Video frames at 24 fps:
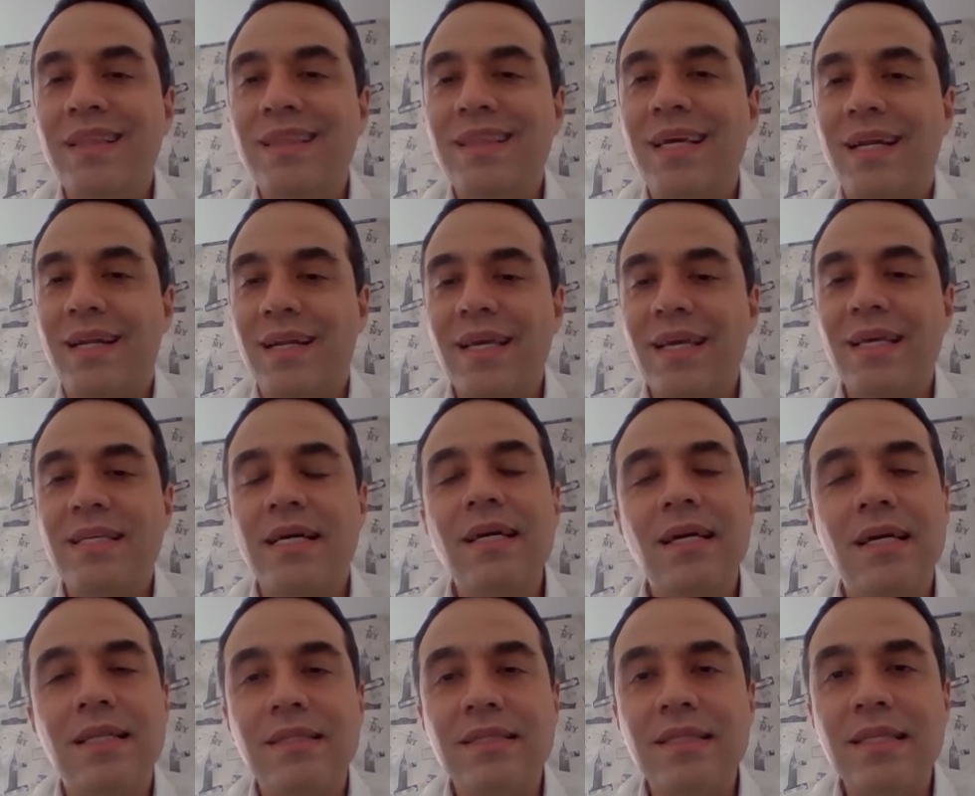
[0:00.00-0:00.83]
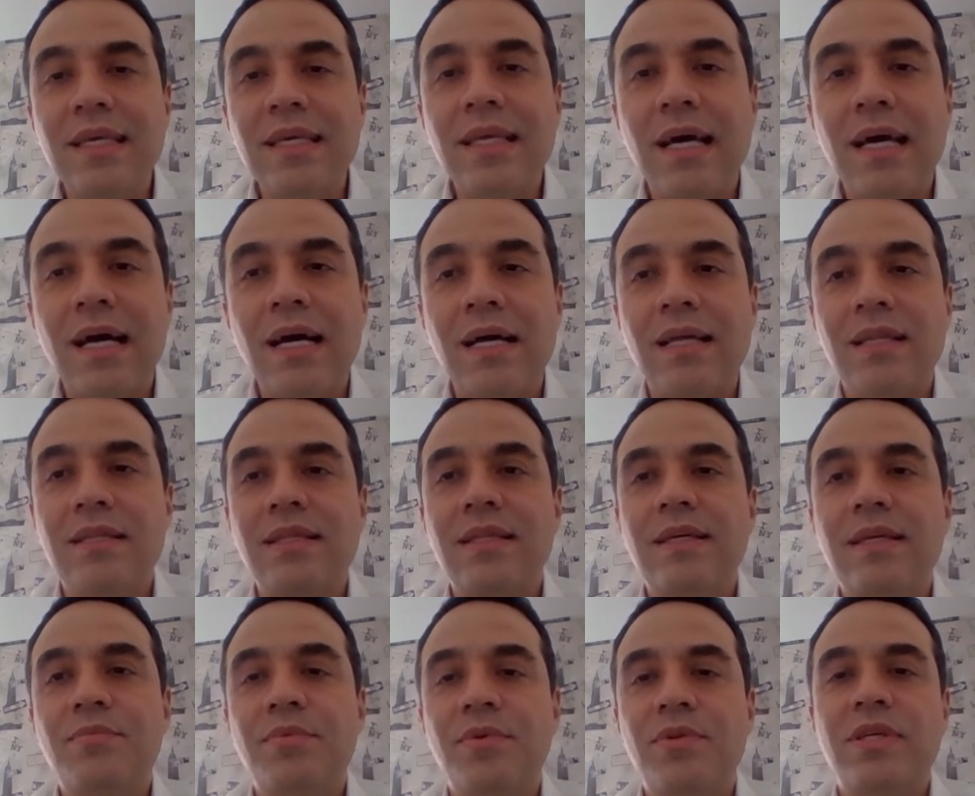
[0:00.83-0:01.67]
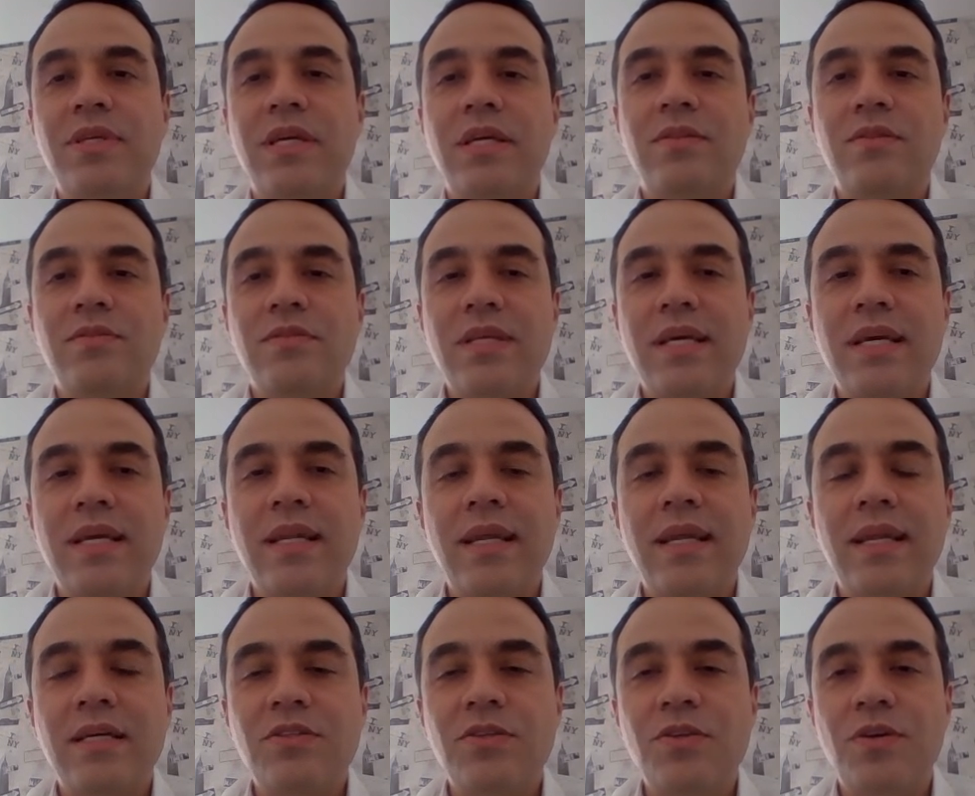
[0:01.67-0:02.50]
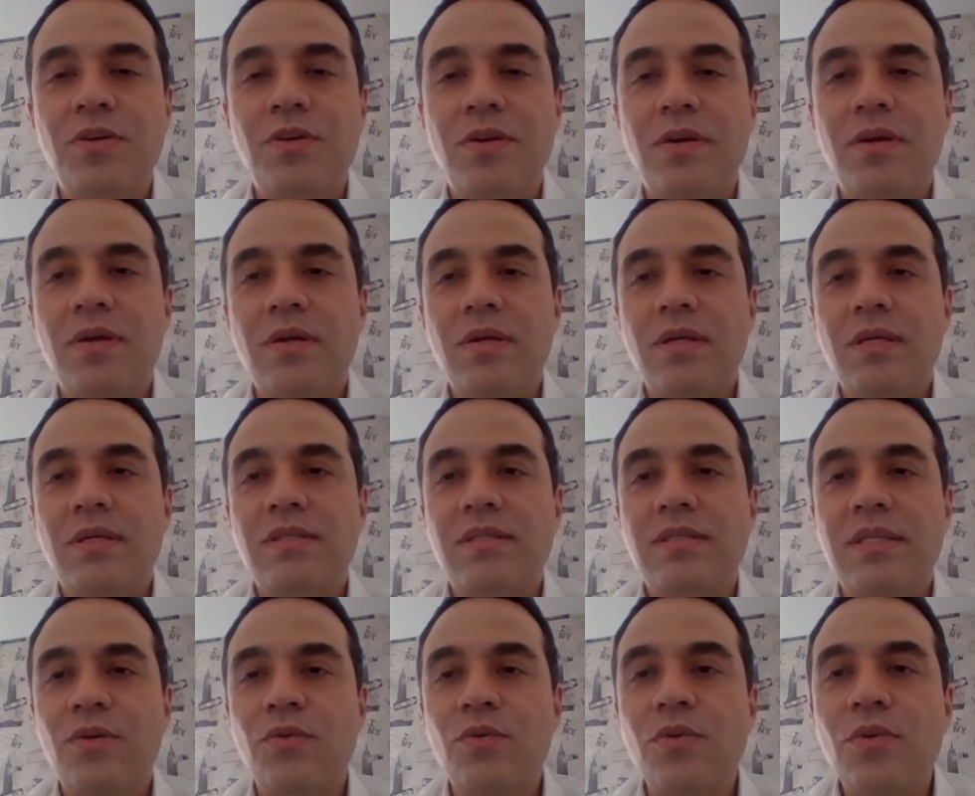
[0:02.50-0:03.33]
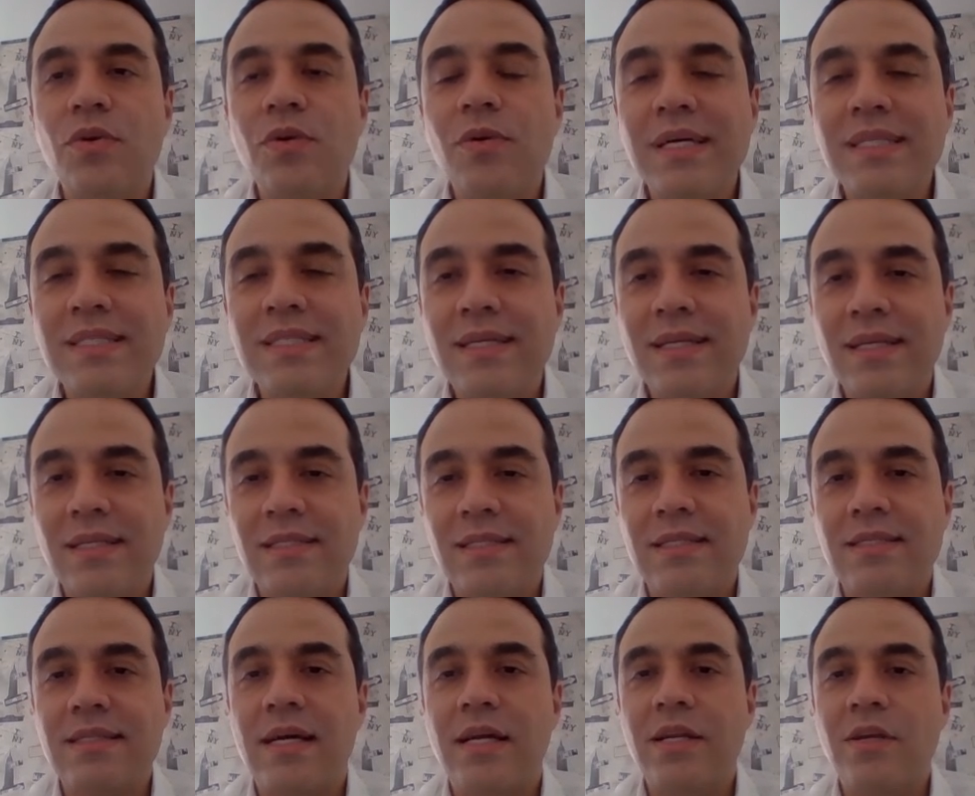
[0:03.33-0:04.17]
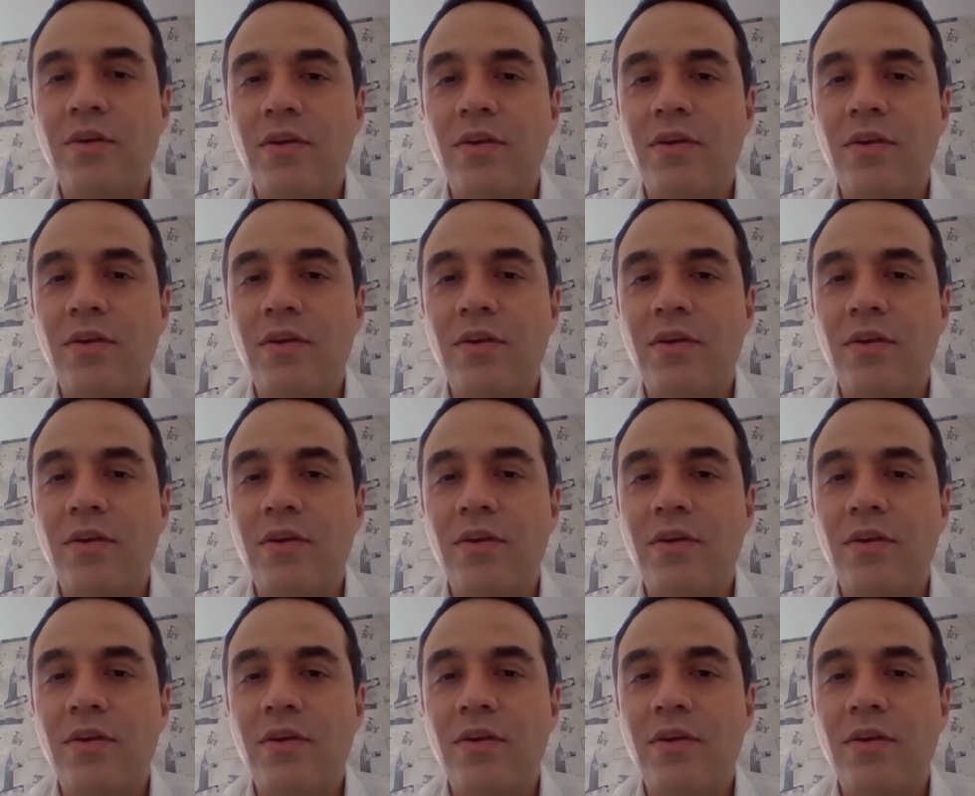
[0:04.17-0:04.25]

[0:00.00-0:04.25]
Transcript: important on areas where we develop the grid.